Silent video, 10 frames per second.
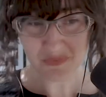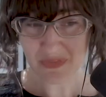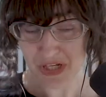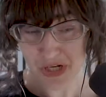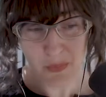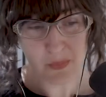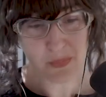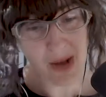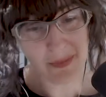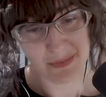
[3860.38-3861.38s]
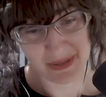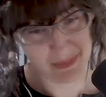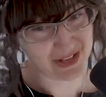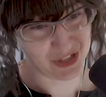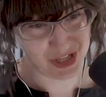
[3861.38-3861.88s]
you know, probably,
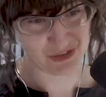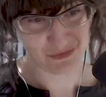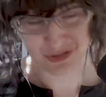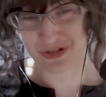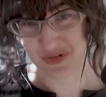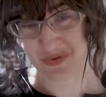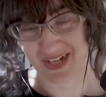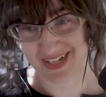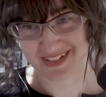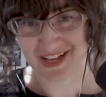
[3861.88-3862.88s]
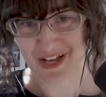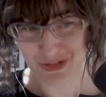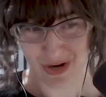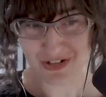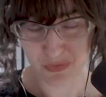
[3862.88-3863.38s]
Michael, a lot of what they're doing is
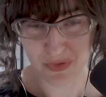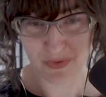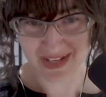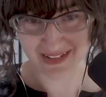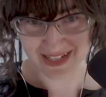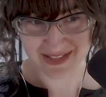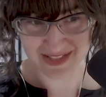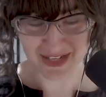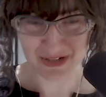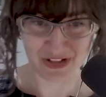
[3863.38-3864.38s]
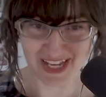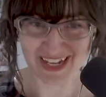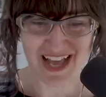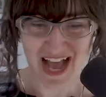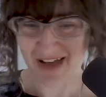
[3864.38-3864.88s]
trying to re-regulate the signaling.
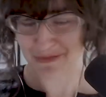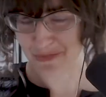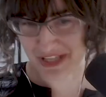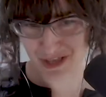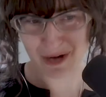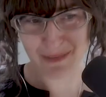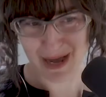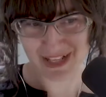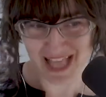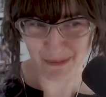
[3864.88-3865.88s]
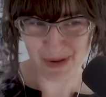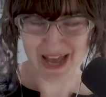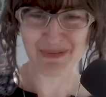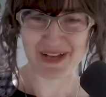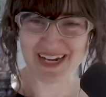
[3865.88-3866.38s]
I hadn't really thought about it that way,
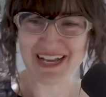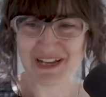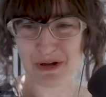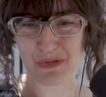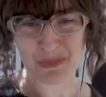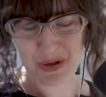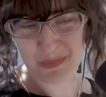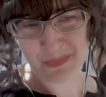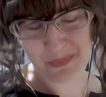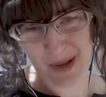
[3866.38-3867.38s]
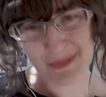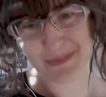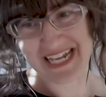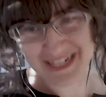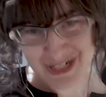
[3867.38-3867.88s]
but you know,
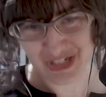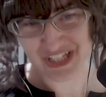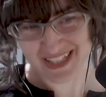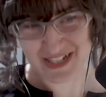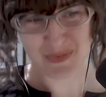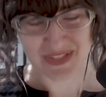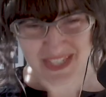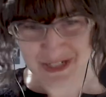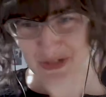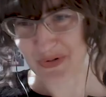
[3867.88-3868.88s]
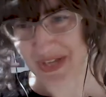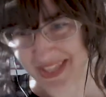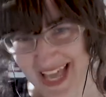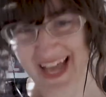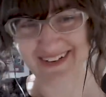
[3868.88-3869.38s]
probably initially that's what they do, and
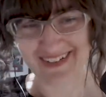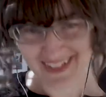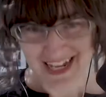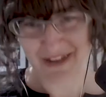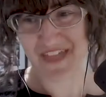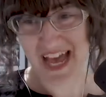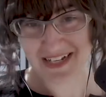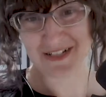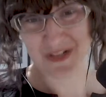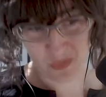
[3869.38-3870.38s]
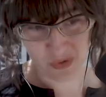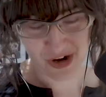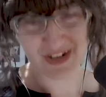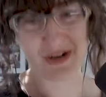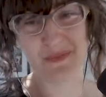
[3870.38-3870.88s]
then if that doesn't
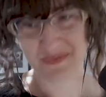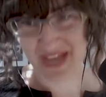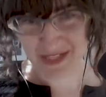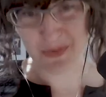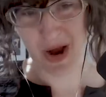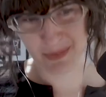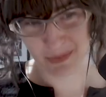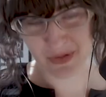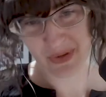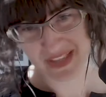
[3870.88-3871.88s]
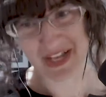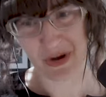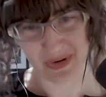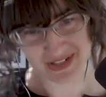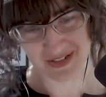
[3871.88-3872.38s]
work, that's probably when they go
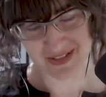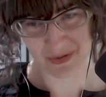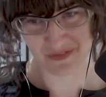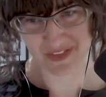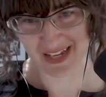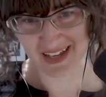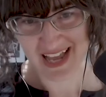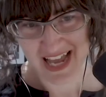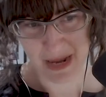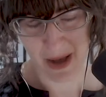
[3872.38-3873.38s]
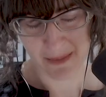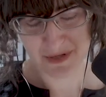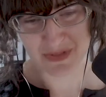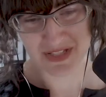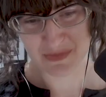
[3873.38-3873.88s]
into sort of the
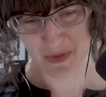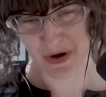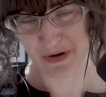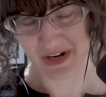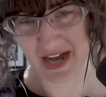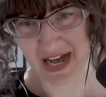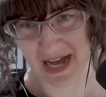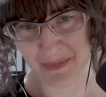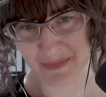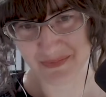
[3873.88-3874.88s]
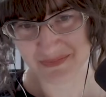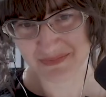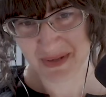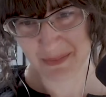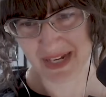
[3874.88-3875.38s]
apoptosis mode. Um,
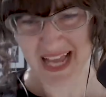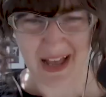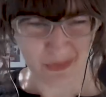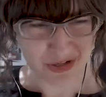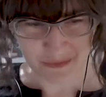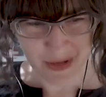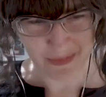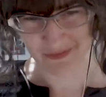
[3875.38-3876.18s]
but yeah, I wonder if people have